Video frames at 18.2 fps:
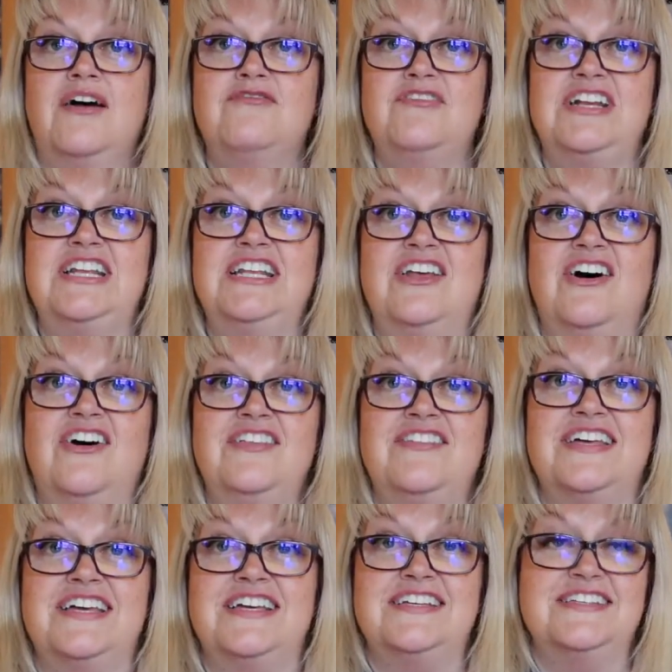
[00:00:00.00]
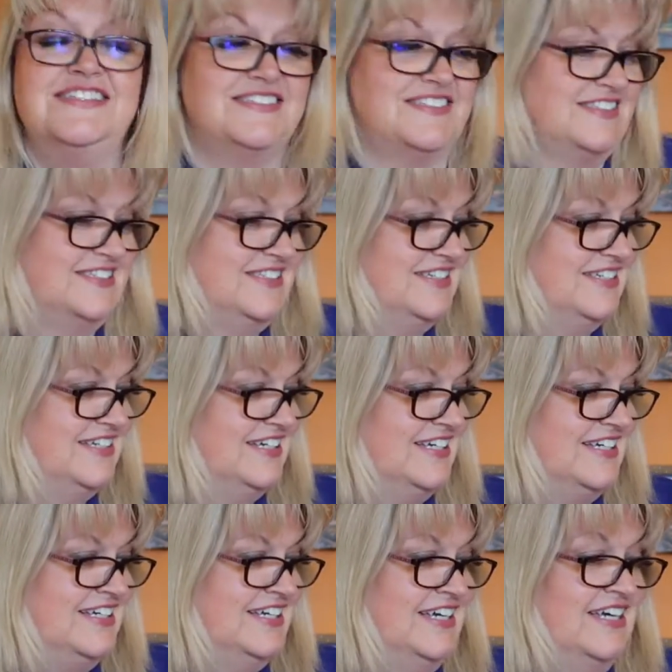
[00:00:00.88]
Really like these.
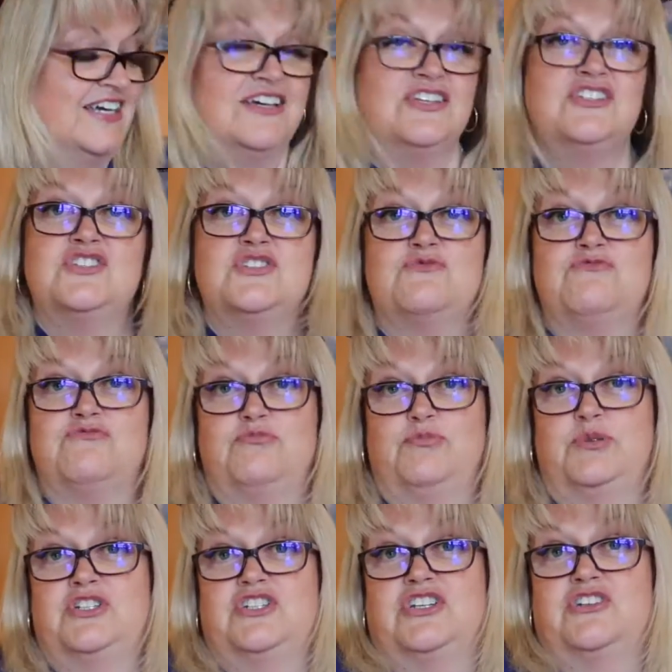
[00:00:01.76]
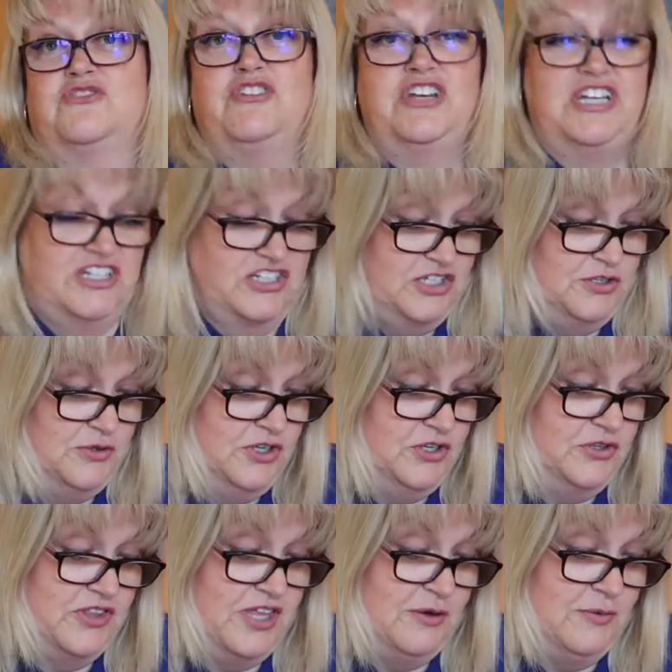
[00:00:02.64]
Just wish I really knew
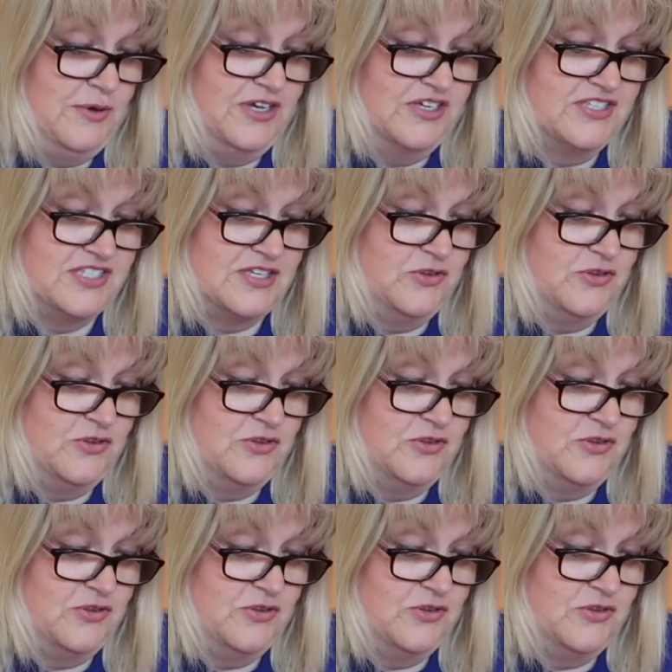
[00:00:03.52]
who they were.